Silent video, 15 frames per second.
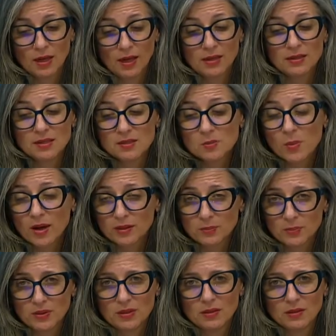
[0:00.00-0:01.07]
And this
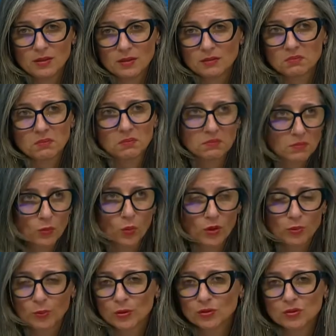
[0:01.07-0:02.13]
might be one
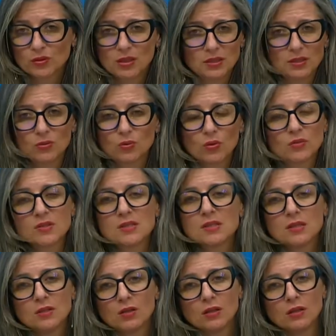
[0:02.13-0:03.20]
opportunity to
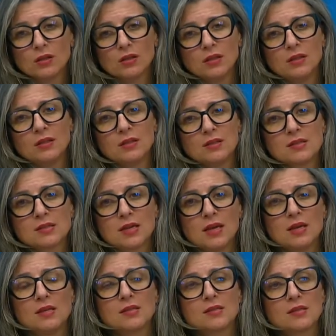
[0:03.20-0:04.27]
consider in this
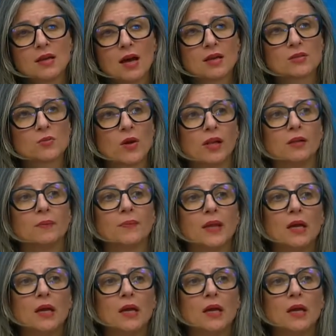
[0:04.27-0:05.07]
case as well.